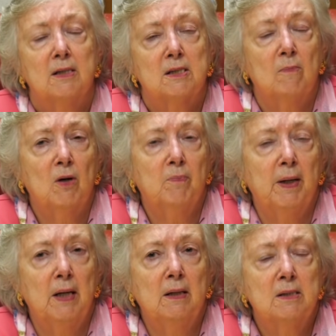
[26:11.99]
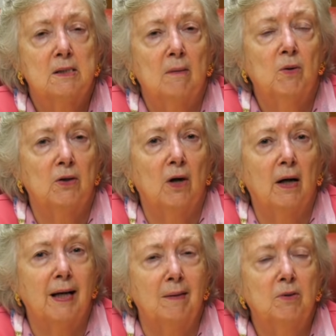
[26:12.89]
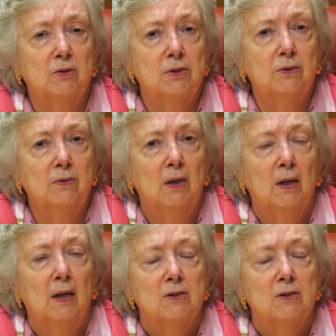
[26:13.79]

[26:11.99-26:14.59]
Some are paying, some are not able to.